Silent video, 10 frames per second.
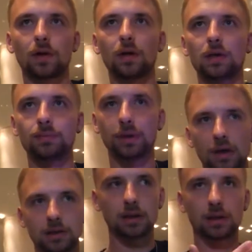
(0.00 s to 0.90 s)
colors. Because,
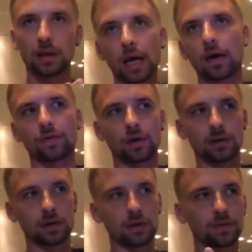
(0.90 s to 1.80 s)
millions of colors. Yeah, of
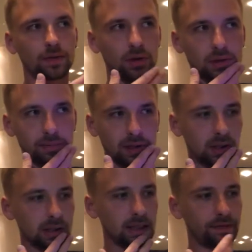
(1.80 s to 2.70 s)
color, of course,
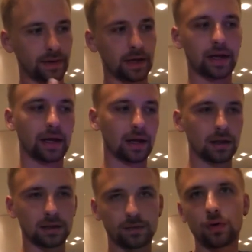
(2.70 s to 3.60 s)
because every
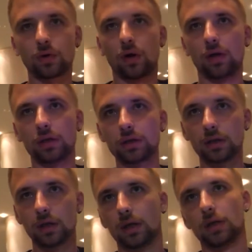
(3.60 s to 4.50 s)
it's full colored,
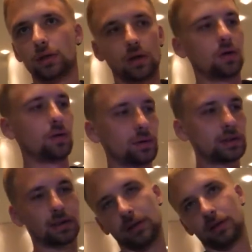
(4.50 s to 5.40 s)
so
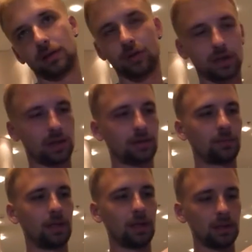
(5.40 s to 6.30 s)
it's usually it's
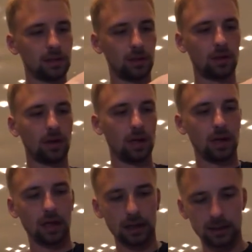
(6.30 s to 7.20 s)
millions. So
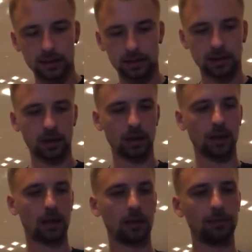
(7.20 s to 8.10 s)
it's
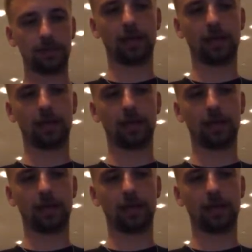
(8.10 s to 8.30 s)
uh,